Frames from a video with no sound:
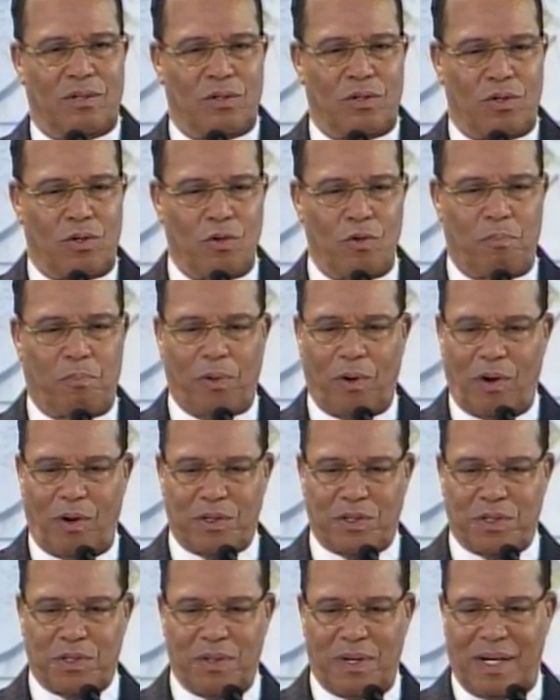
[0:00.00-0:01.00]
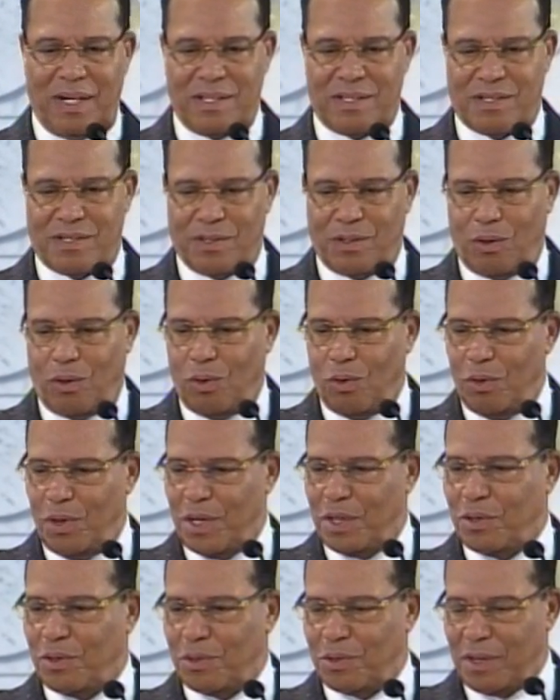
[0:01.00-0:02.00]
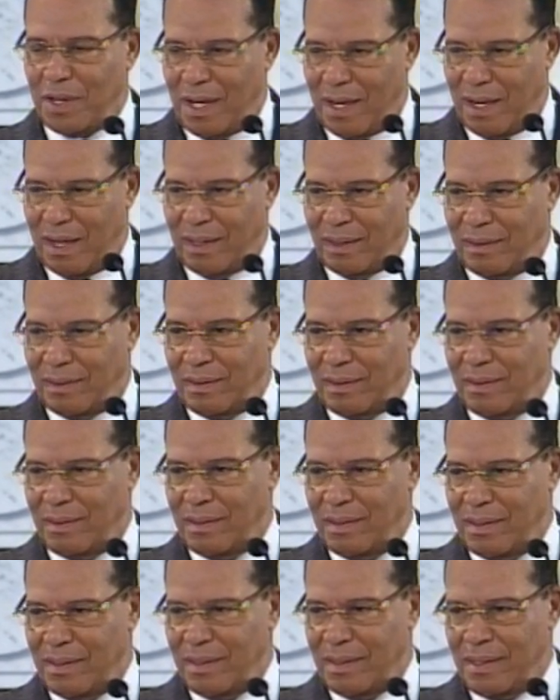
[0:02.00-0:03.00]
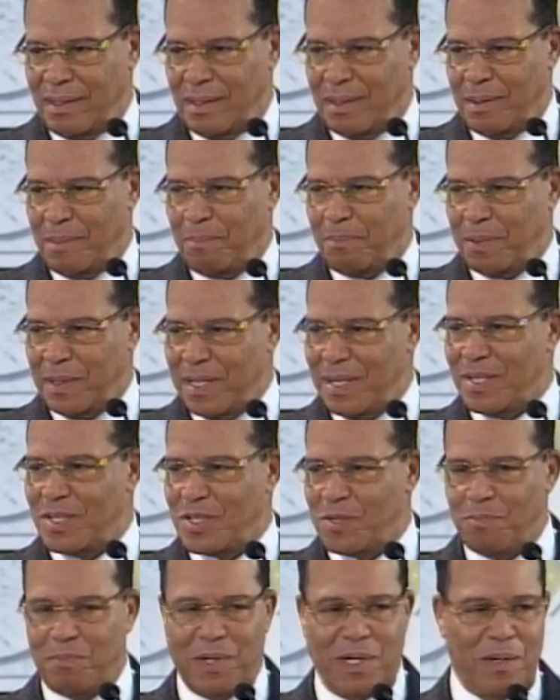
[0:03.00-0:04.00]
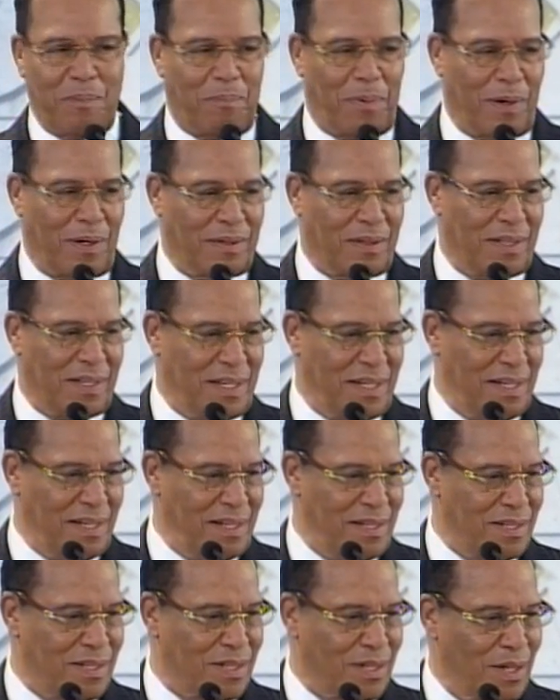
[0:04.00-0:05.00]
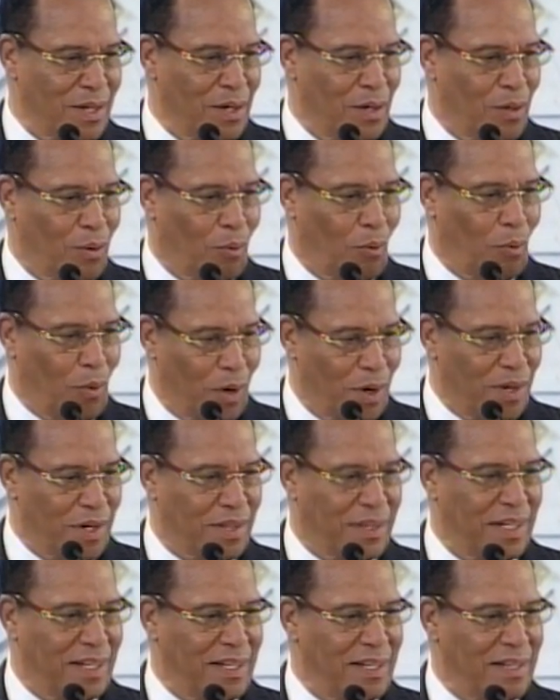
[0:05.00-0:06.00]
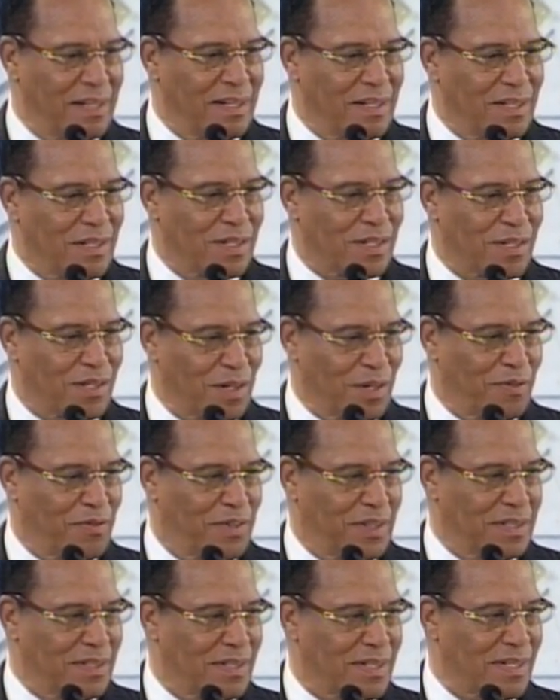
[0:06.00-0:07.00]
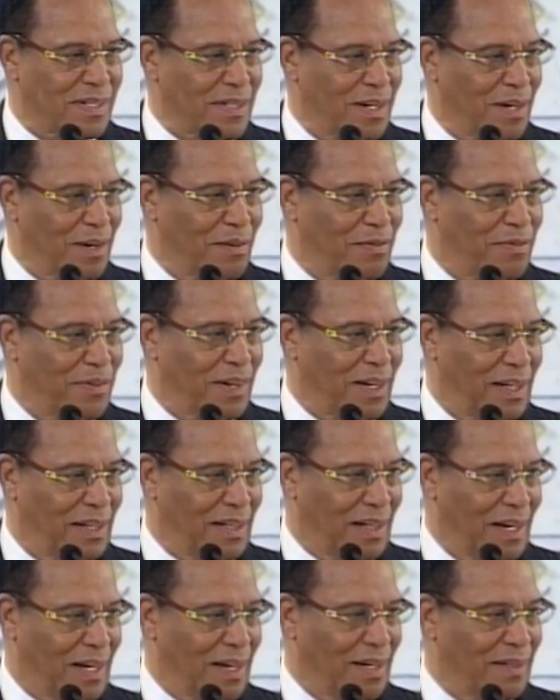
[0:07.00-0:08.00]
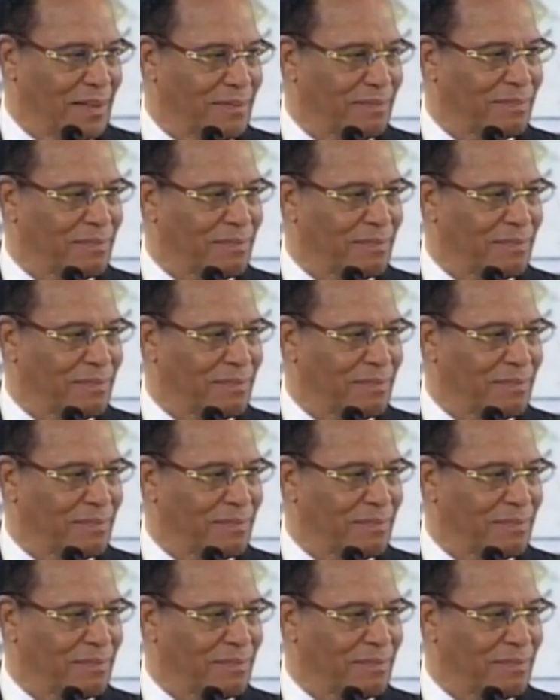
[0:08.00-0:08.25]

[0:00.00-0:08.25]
who brought to us the Holy Quran. Peace be upon these worthy servants of Allah.